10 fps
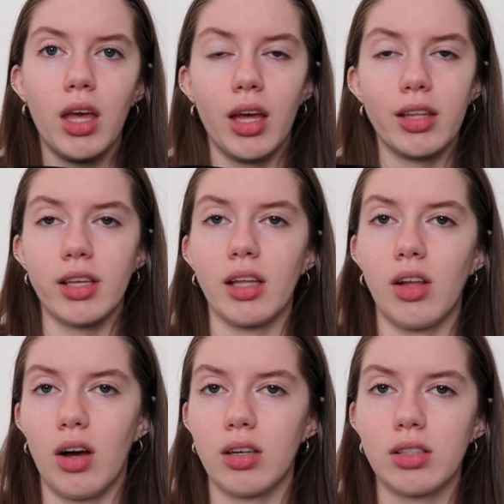It's a
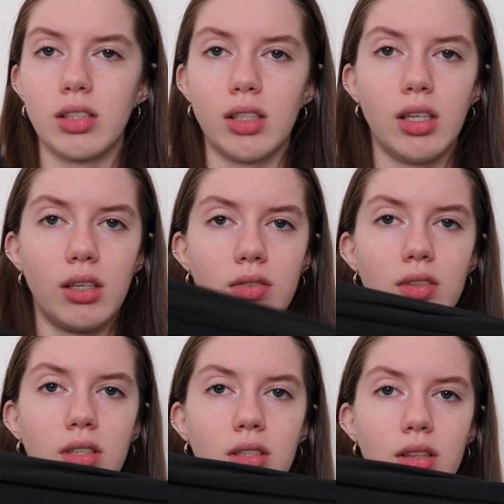long sleeve
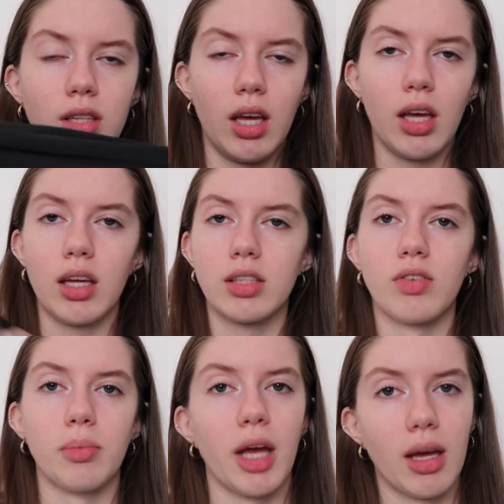thing. It's
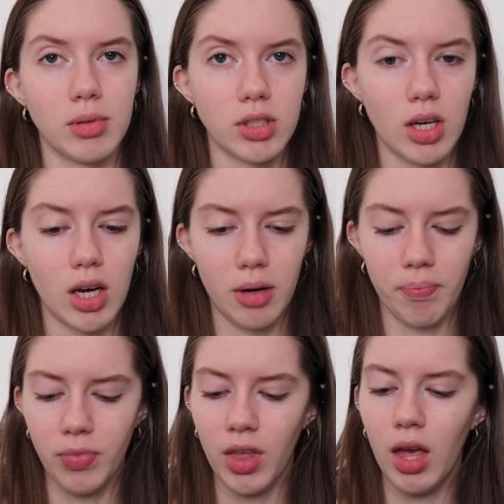from Amazon.